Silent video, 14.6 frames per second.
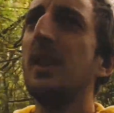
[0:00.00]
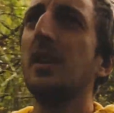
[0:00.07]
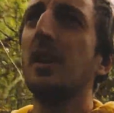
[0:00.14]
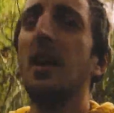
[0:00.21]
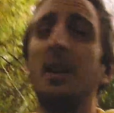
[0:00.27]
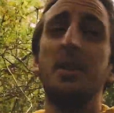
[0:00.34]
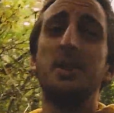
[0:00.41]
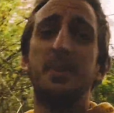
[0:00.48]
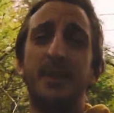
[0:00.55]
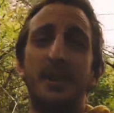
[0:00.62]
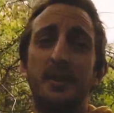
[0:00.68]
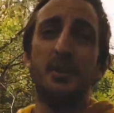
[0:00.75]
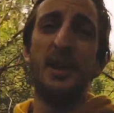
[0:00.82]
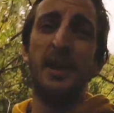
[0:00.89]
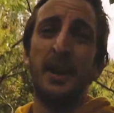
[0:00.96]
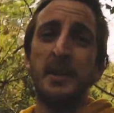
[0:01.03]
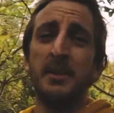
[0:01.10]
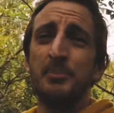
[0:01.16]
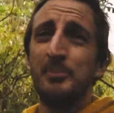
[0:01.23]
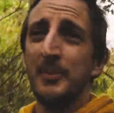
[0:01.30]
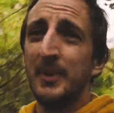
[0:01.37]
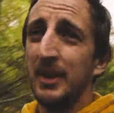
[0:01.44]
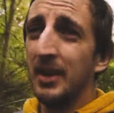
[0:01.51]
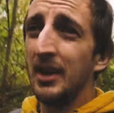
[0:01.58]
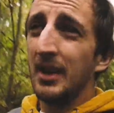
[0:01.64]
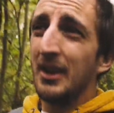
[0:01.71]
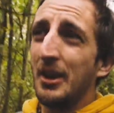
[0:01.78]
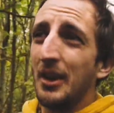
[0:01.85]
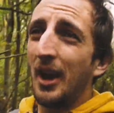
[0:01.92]
100% do it again.
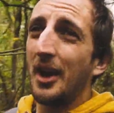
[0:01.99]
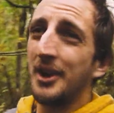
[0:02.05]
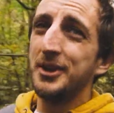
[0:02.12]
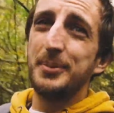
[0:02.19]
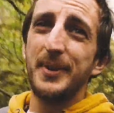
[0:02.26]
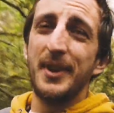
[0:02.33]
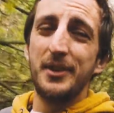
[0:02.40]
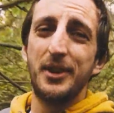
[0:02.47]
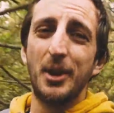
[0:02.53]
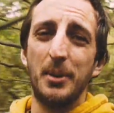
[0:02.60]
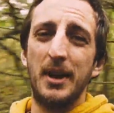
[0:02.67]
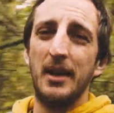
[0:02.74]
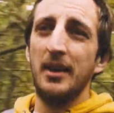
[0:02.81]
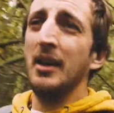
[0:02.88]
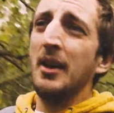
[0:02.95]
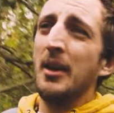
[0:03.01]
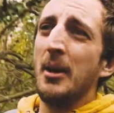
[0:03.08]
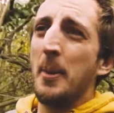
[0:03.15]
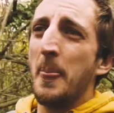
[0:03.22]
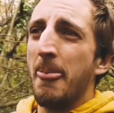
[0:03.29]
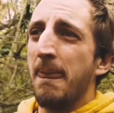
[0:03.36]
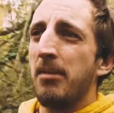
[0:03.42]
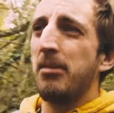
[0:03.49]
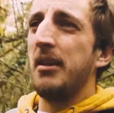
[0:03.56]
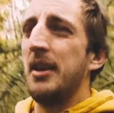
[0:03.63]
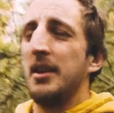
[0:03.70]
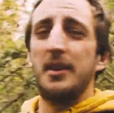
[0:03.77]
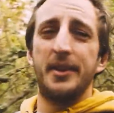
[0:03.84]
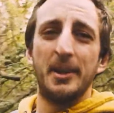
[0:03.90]
100% do it
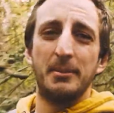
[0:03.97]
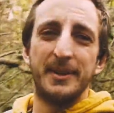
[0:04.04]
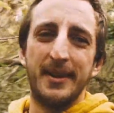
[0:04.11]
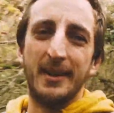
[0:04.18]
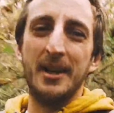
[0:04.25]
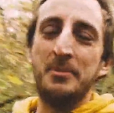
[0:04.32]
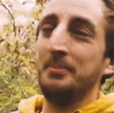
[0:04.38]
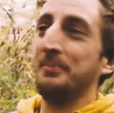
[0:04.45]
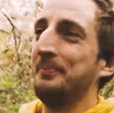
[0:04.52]
in the summertime,